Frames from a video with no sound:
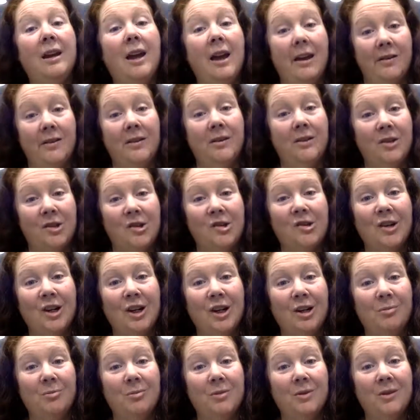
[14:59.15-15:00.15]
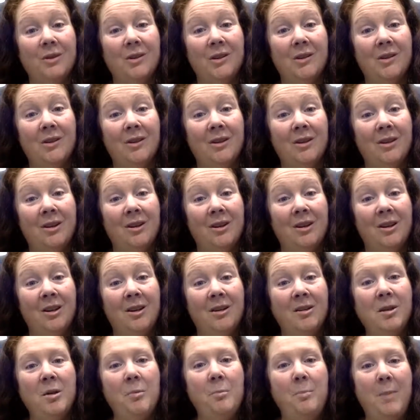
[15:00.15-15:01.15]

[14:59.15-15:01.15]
as extremes to